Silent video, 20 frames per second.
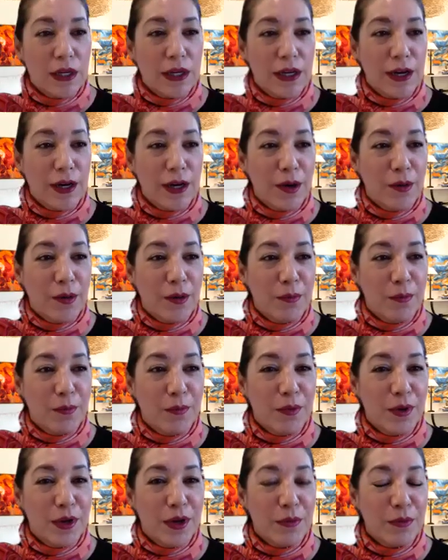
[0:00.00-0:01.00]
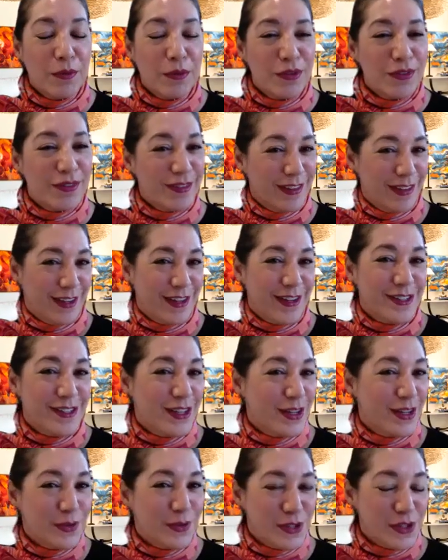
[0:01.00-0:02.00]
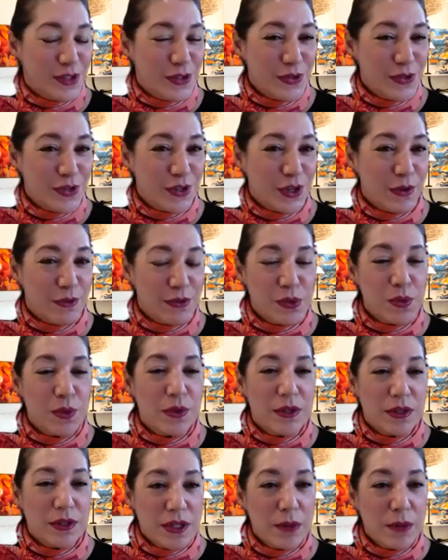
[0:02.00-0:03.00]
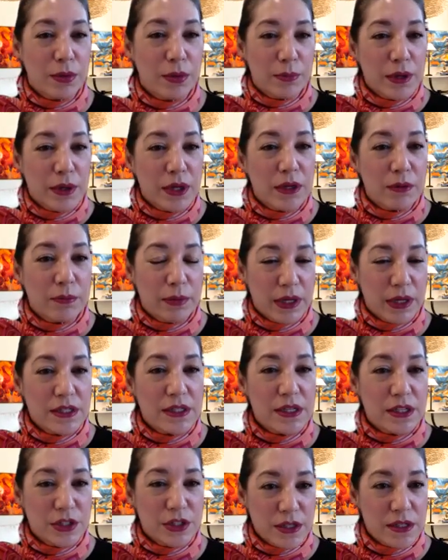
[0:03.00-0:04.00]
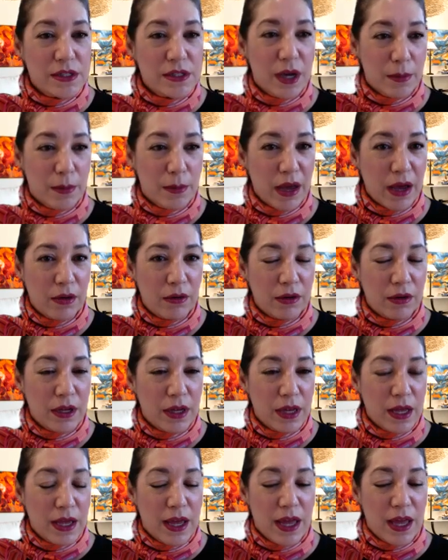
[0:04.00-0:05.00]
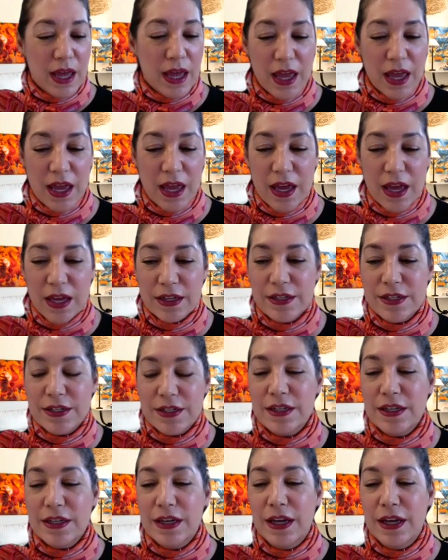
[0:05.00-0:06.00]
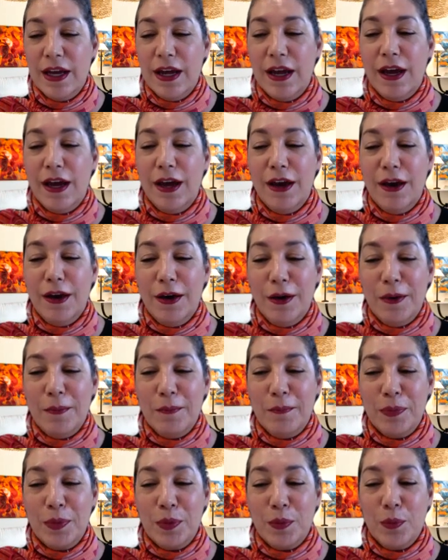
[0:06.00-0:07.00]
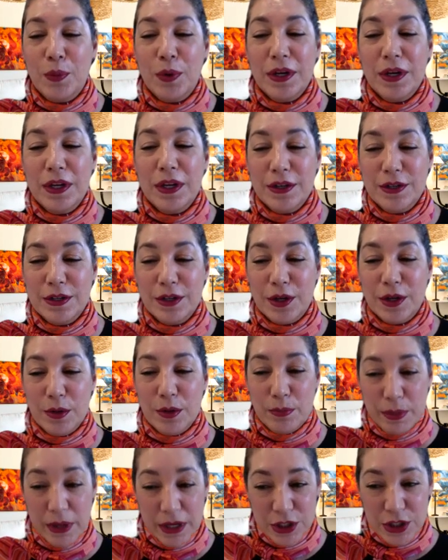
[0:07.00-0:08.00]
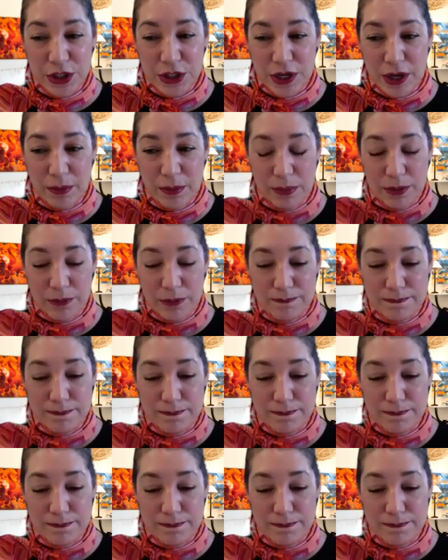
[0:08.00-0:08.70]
it was, like I said, it was years ago. It was when the Tempur-Pedic beds had just come out, and we needed to go bed shopping.